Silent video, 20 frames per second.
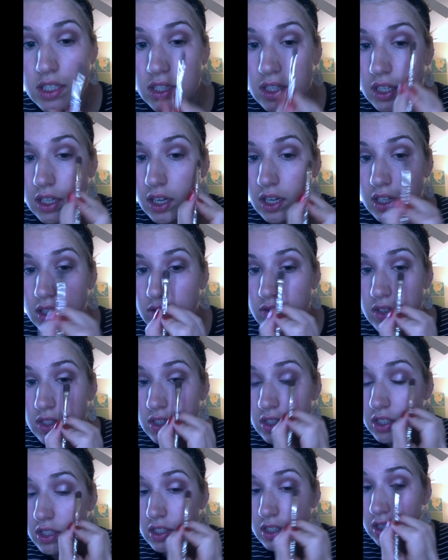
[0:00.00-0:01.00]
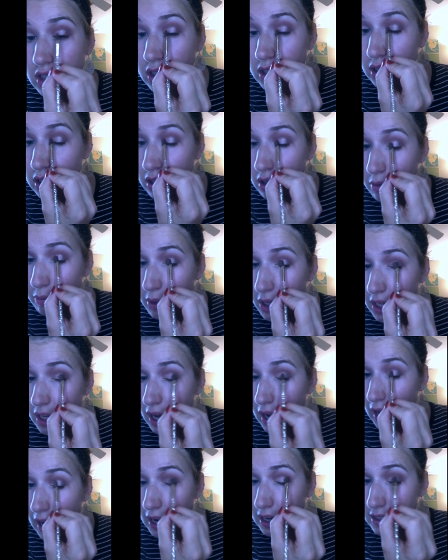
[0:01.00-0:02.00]
and it kind of is just a big
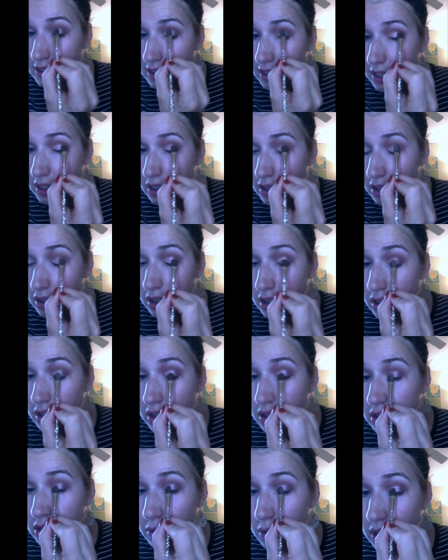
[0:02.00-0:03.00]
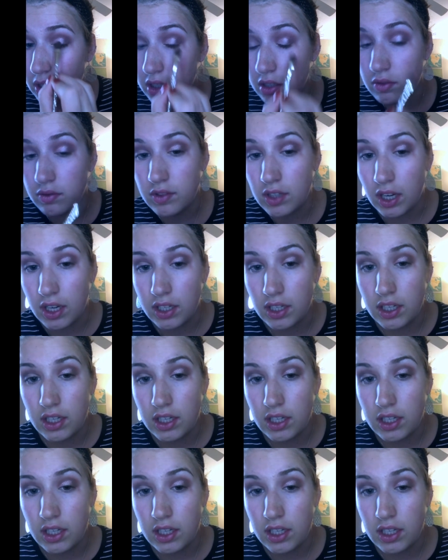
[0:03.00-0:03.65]
accent to what you've done.